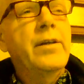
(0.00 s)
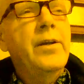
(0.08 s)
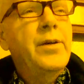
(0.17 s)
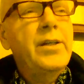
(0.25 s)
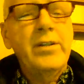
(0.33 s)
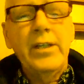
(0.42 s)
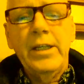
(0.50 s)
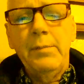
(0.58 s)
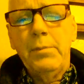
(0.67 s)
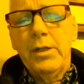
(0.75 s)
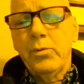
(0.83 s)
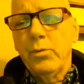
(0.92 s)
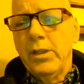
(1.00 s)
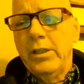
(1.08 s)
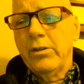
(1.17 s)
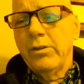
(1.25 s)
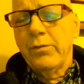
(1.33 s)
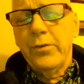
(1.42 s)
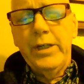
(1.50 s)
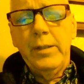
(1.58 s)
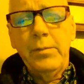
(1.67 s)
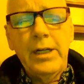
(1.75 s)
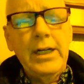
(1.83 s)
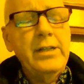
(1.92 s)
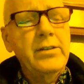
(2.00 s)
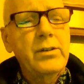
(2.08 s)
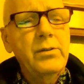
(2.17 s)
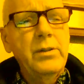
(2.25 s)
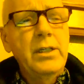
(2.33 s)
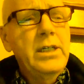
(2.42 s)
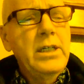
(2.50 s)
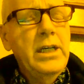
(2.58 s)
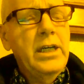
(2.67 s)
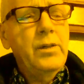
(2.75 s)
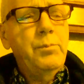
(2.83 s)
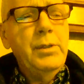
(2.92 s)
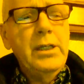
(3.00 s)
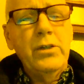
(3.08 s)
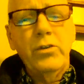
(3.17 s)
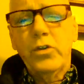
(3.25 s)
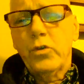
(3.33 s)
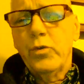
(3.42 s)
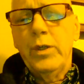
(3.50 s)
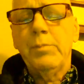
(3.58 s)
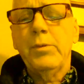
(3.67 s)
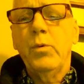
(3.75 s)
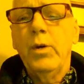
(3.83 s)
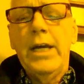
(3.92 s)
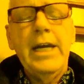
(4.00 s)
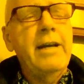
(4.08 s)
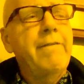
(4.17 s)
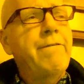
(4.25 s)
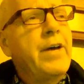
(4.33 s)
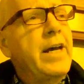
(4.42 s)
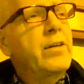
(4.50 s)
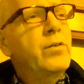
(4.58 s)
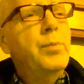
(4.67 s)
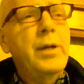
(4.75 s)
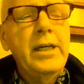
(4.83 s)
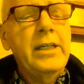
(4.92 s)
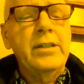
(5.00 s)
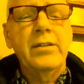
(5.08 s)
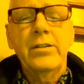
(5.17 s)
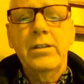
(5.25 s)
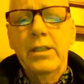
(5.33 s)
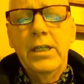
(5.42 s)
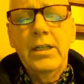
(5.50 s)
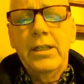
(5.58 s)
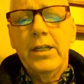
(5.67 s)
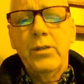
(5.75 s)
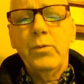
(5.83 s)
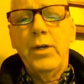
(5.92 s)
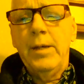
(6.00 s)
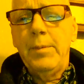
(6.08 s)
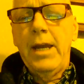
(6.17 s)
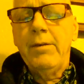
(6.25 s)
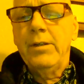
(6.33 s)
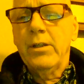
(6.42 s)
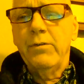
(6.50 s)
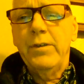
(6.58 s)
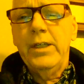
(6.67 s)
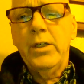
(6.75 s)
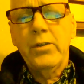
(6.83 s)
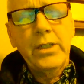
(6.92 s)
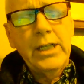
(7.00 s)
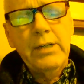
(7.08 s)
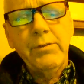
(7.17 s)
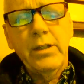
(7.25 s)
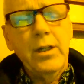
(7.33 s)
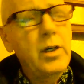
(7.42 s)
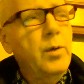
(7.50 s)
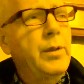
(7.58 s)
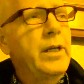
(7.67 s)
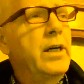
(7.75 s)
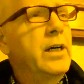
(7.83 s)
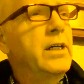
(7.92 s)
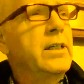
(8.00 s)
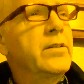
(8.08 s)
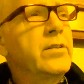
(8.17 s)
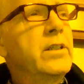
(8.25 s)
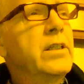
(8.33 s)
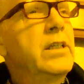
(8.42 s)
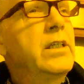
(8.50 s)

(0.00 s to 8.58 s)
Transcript: There isn't much religious freedom, guys. It's being stripped away at a fast pace. That's why I'm having this video. It's kind of alarming, guys.